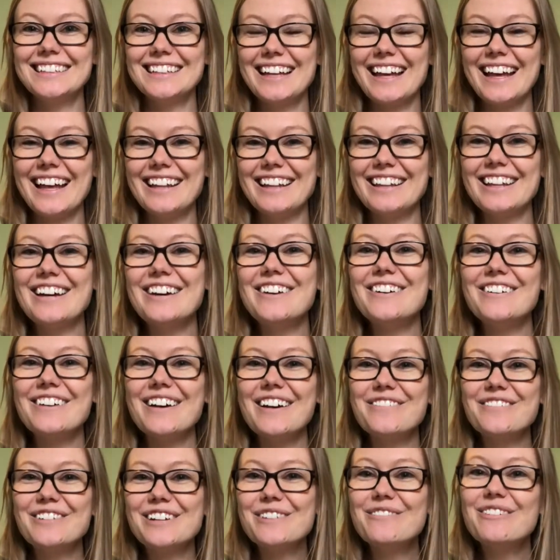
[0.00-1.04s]
Hello
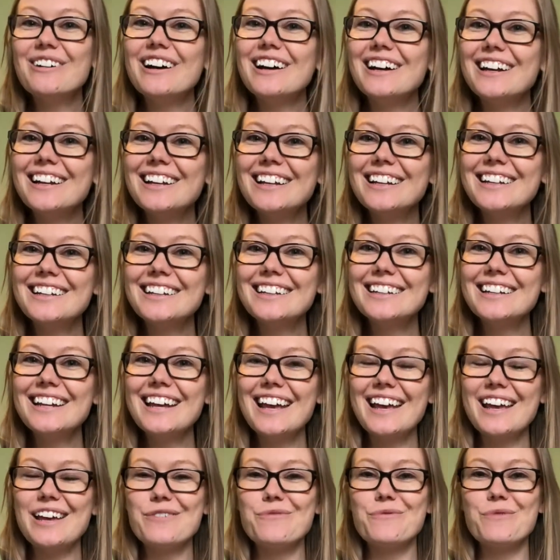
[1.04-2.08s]
everyone,
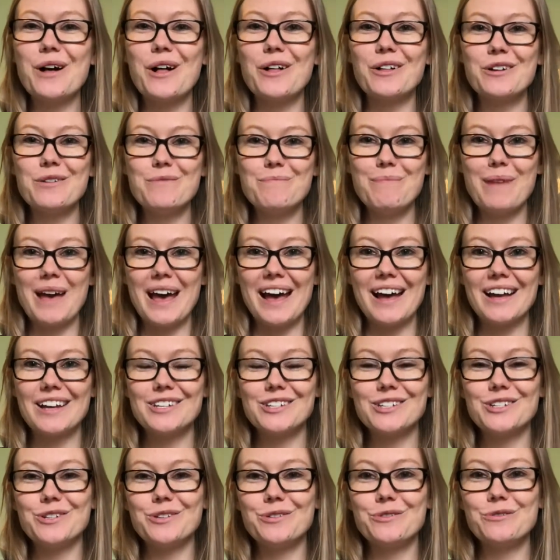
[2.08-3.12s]
and welcome back
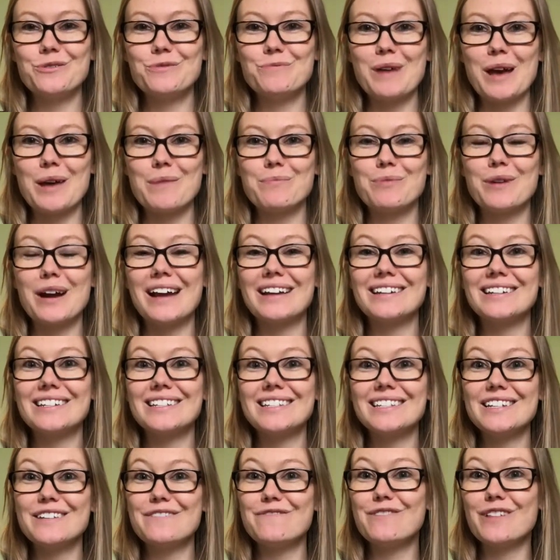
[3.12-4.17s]
to my
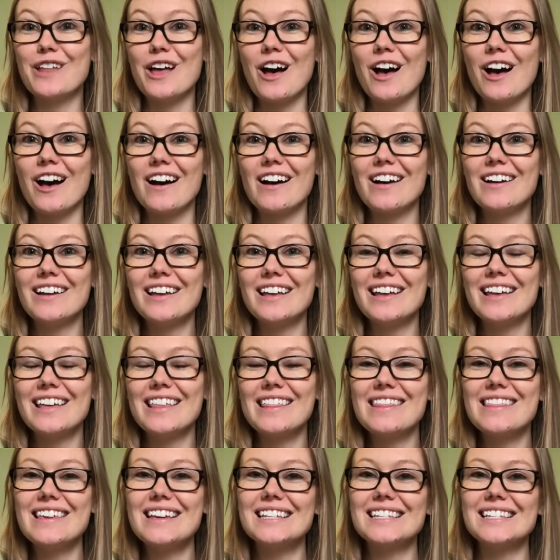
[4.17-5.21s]
pregnancy vlog.
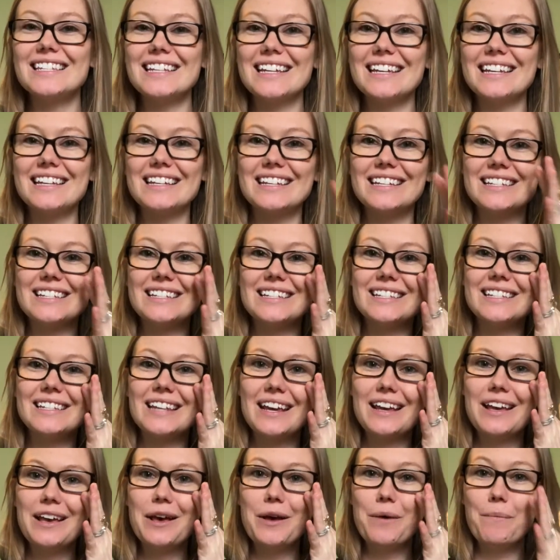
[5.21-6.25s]
This is
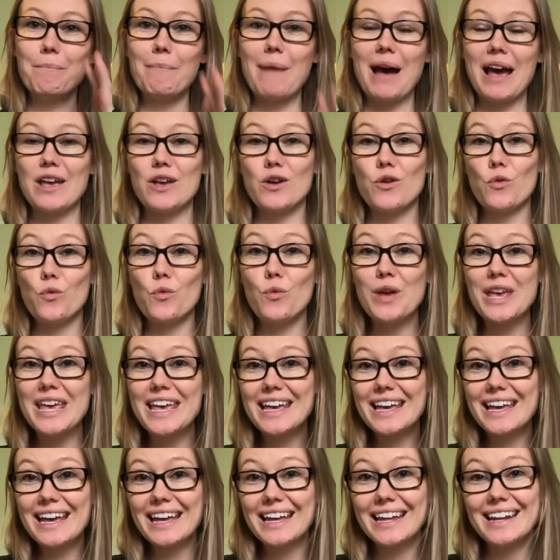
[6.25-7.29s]
my
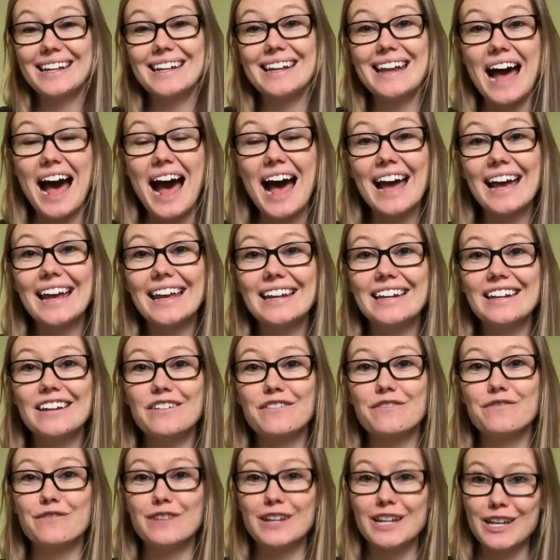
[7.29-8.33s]
week 9
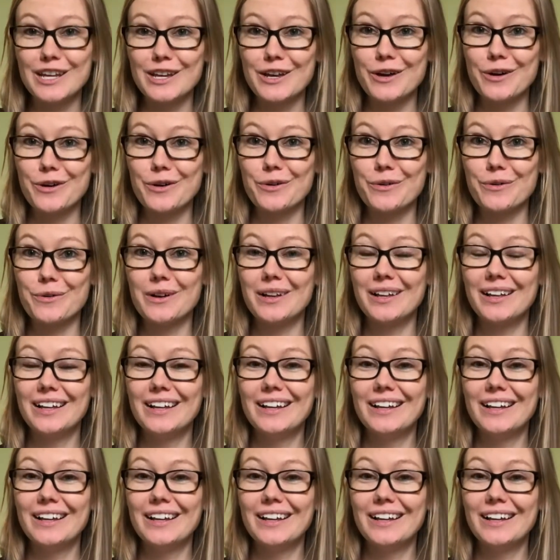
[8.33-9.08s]
video.